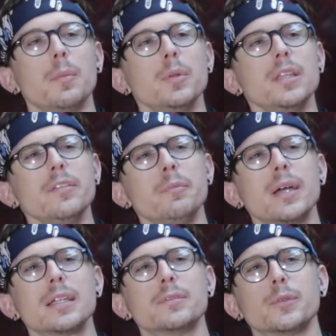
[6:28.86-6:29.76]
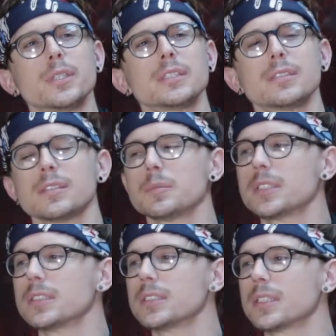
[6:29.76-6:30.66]
I believe Micah voiced some
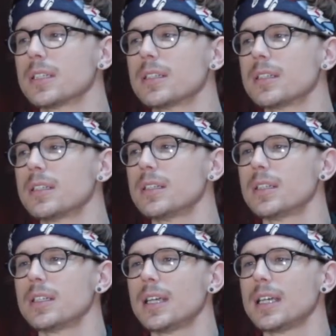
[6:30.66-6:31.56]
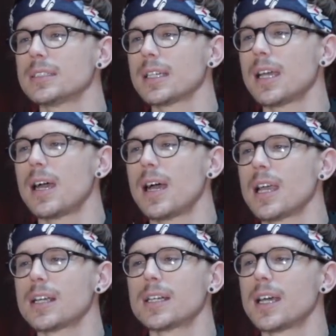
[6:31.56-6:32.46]
concern as I got
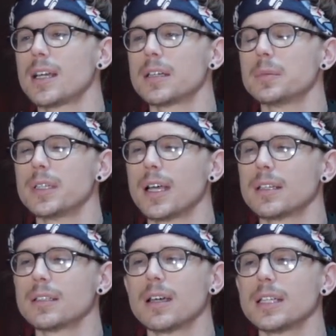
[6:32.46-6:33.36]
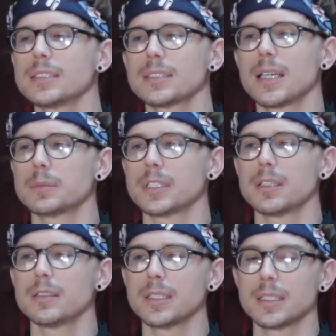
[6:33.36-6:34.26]
higher and higher, but I don't know, I just kept
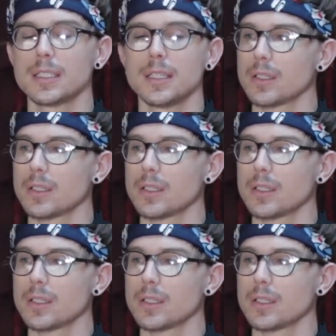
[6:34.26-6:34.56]
going.